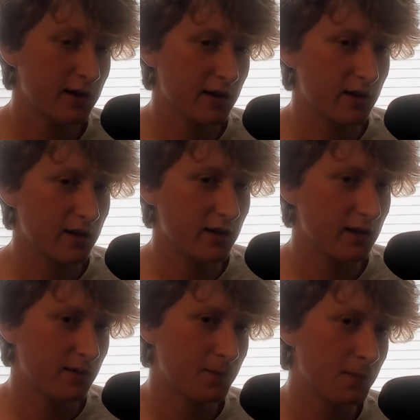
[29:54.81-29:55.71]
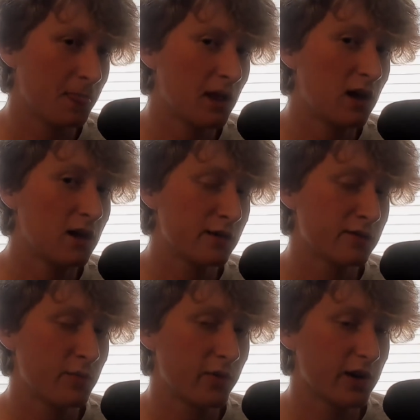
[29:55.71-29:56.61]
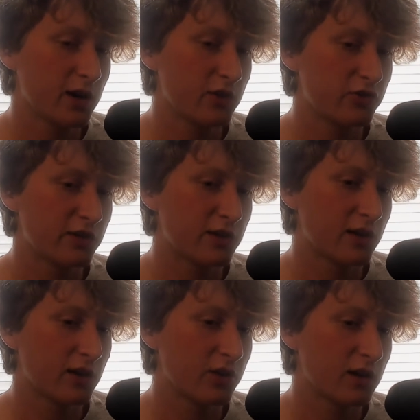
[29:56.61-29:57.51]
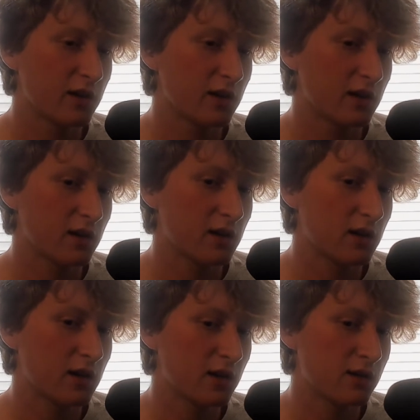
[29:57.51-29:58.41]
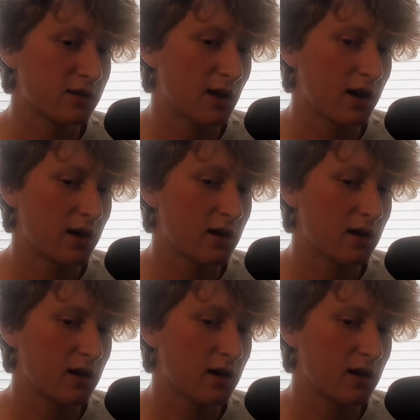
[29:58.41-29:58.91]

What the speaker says: And it's pretty interesting. I think he's got